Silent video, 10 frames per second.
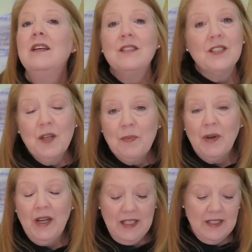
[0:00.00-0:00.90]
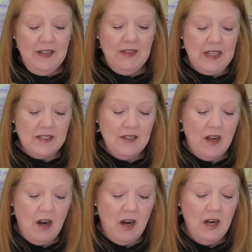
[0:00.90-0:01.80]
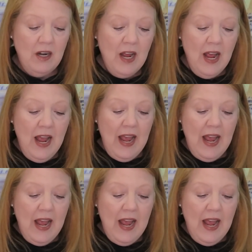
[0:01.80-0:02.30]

Super easy. That's not hard.